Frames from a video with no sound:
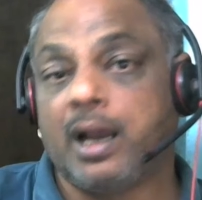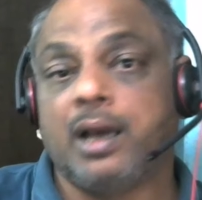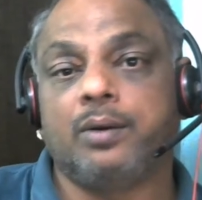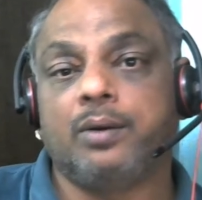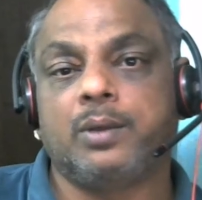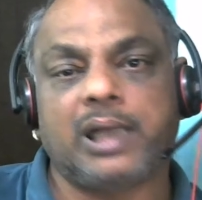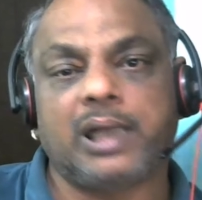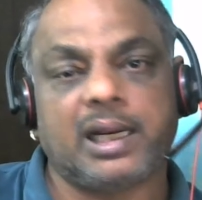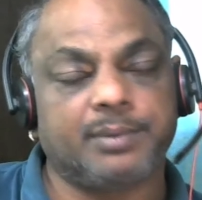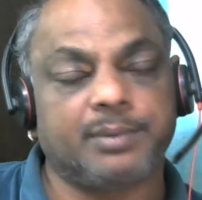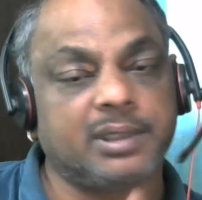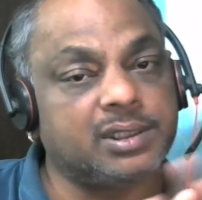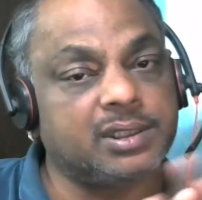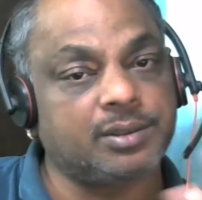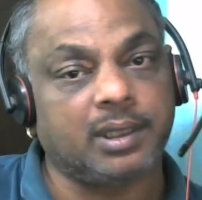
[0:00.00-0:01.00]
Local
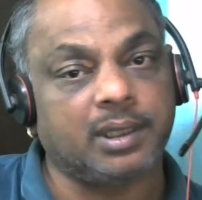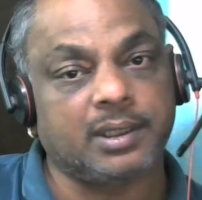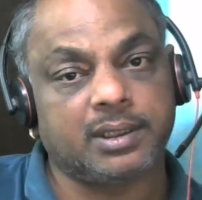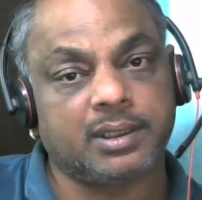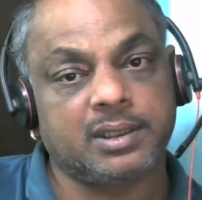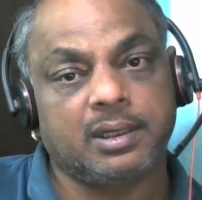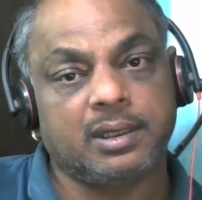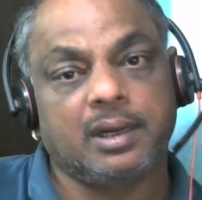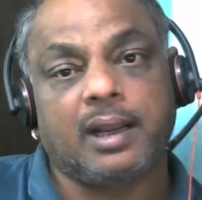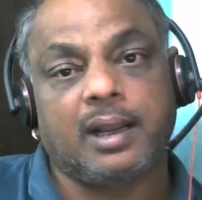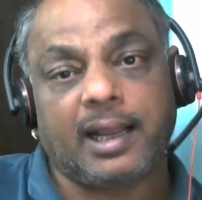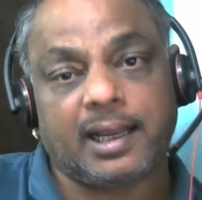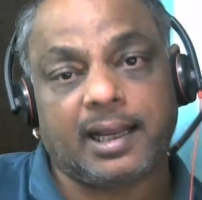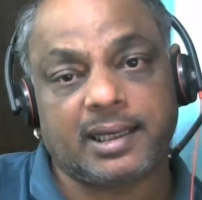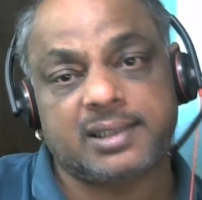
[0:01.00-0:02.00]
administrator
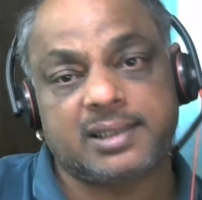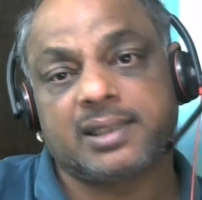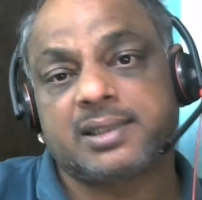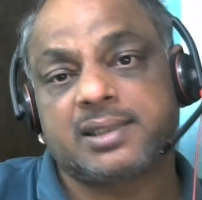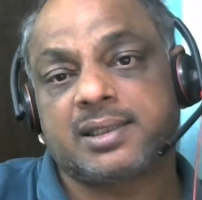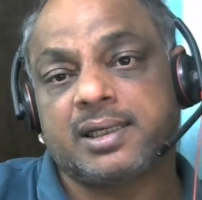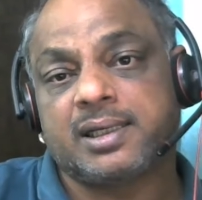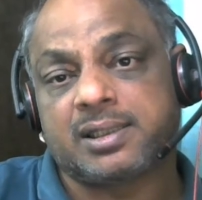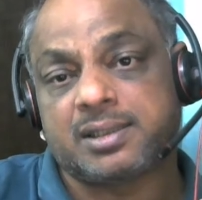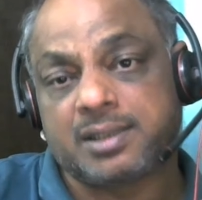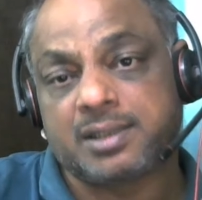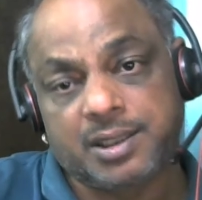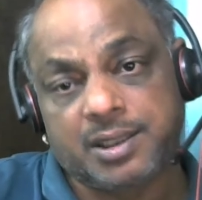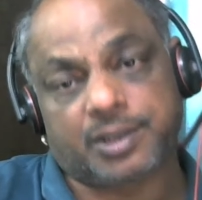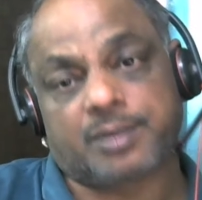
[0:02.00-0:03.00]
access is
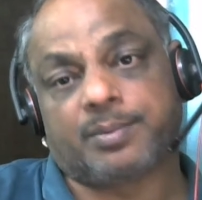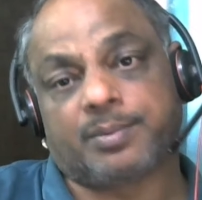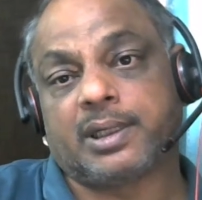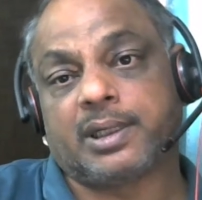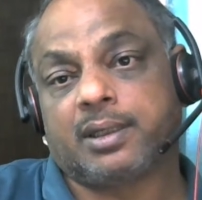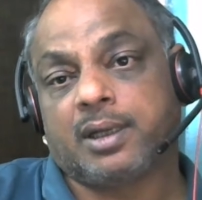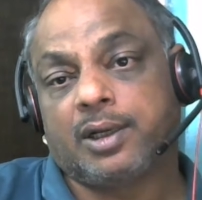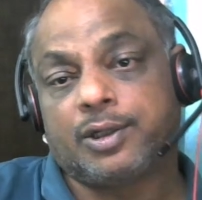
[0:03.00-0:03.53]
determined